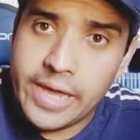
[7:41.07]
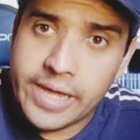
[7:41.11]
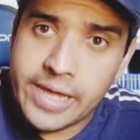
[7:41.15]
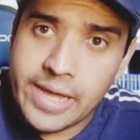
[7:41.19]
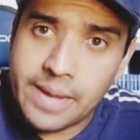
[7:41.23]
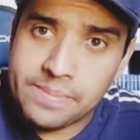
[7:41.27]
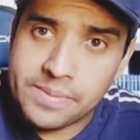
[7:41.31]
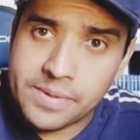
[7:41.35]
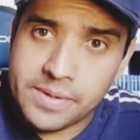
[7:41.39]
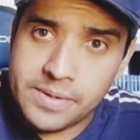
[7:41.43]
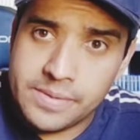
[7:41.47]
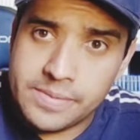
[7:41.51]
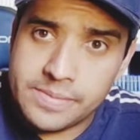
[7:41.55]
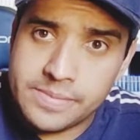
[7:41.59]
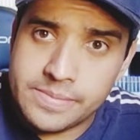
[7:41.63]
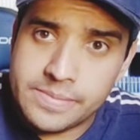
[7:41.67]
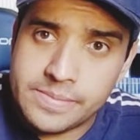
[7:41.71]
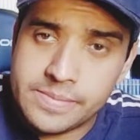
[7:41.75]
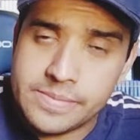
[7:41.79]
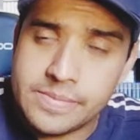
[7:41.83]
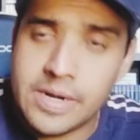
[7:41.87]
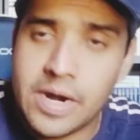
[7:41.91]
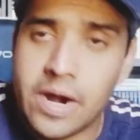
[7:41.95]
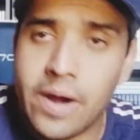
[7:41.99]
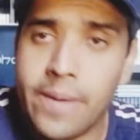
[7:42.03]

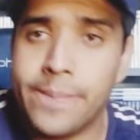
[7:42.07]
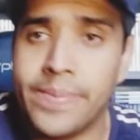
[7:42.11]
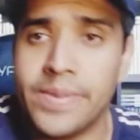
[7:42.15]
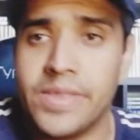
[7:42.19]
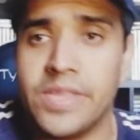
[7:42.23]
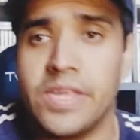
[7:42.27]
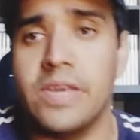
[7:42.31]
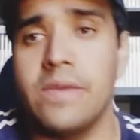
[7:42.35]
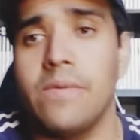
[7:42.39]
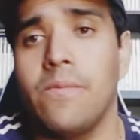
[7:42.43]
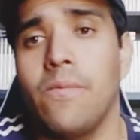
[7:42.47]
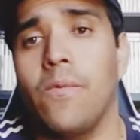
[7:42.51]
Capcom RPG,